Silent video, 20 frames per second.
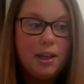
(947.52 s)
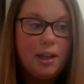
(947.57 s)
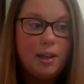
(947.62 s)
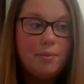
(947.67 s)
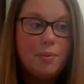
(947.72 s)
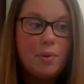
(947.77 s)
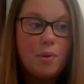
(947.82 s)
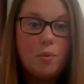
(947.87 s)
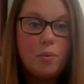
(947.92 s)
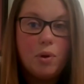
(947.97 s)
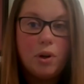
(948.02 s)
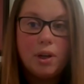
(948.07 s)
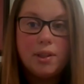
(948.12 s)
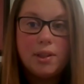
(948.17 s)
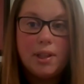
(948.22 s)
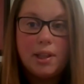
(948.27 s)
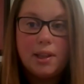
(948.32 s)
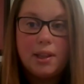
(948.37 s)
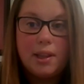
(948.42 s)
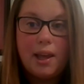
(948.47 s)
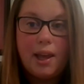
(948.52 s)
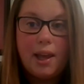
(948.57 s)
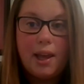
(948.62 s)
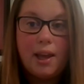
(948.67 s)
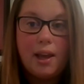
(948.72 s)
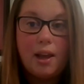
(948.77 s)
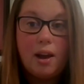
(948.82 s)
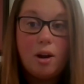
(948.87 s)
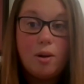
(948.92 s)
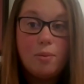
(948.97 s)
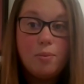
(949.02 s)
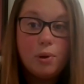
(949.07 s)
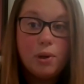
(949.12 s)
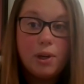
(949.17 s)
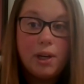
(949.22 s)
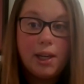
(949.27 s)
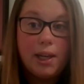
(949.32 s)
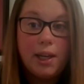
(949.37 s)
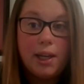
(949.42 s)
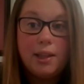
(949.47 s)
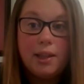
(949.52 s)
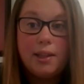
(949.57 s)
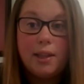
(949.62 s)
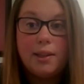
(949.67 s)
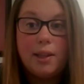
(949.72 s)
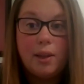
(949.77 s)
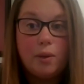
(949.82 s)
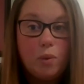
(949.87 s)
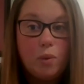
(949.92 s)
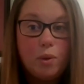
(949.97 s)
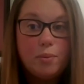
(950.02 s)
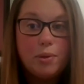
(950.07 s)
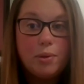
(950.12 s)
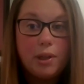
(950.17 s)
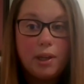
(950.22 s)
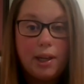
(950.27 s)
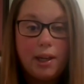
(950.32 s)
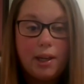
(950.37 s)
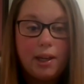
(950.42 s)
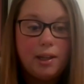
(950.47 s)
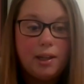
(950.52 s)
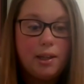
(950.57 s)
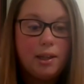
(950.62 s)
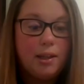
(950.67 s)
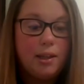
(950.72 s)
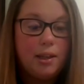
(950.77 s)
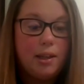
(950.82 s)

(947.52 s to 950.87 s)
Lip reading: The work that they are putting in, that they will put in,